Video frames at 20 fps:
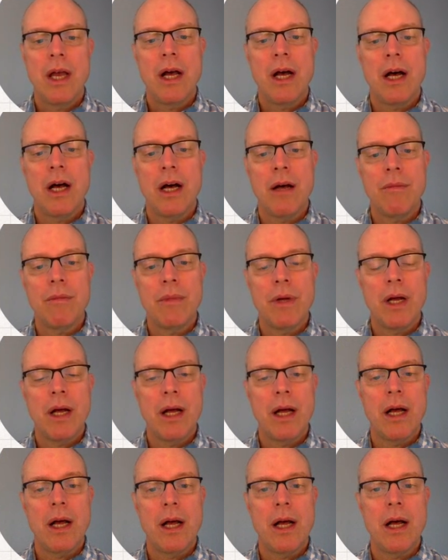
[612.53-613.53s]
A
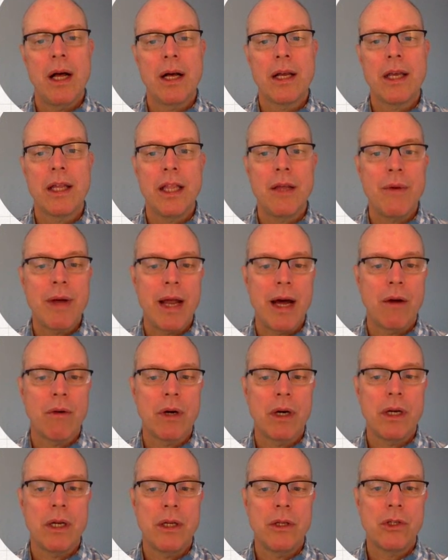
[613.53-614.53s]
kilowatt
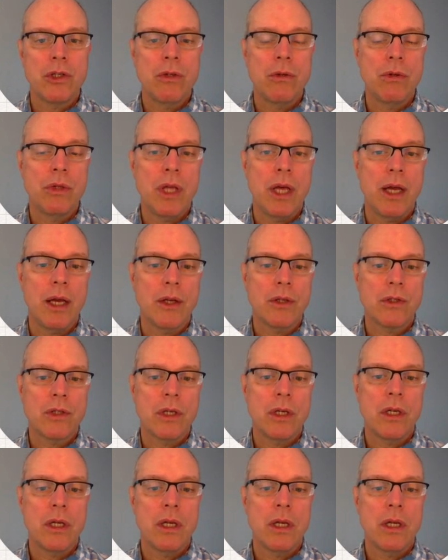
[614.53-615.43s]
hour is two things.